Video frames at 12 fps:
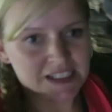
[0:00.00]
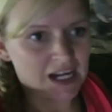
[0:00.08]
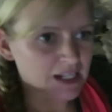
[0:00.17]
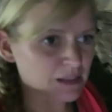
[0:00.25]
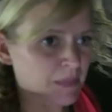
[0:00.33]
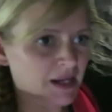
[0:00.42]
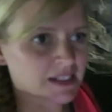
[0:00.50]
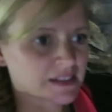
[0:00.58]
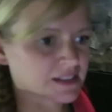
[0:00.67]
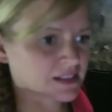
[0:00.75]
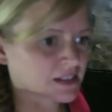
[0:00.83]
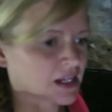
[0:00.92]

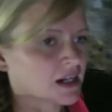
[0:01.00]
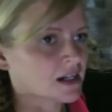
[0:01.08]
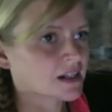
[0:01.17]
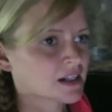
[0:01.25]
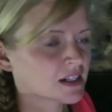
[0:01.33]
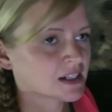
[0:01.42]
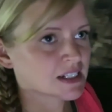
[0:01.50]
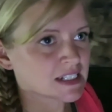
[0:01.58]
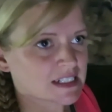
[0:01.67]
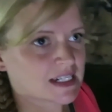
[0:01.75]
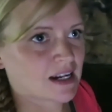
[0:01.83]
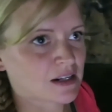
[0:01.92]
stalagmites.
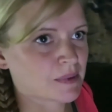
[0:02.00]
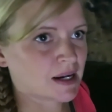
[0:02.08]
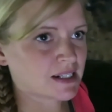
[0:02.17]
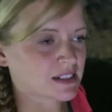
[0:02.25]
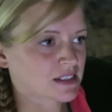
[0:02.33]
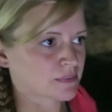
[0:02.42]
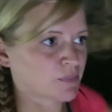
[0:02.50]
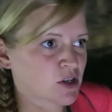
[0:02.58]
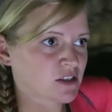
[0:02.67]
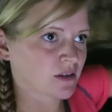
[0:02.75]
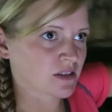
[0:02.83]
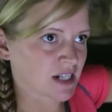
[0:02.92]
Stalagmites,
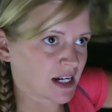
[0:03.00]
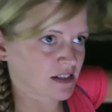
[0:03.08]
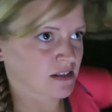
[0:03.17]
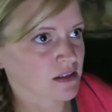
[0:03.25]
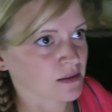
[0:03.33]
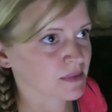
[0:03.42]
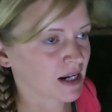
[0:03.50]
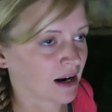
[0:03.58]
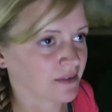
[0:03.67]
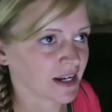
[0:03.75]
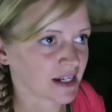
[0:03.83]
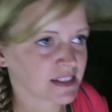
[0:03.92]
boys want tights to come
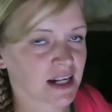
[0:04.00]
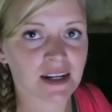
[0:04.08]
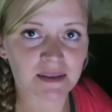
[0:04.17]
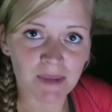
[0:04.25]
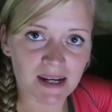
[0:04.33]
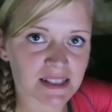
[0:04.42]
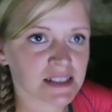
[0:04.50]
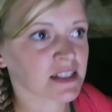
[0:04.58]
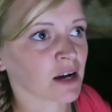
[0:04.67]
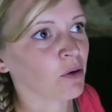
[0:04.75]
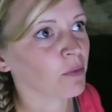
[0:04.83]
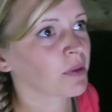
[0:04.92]
down. Yeah, stalagmites
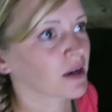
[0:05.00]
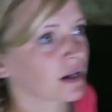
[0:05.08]
go up.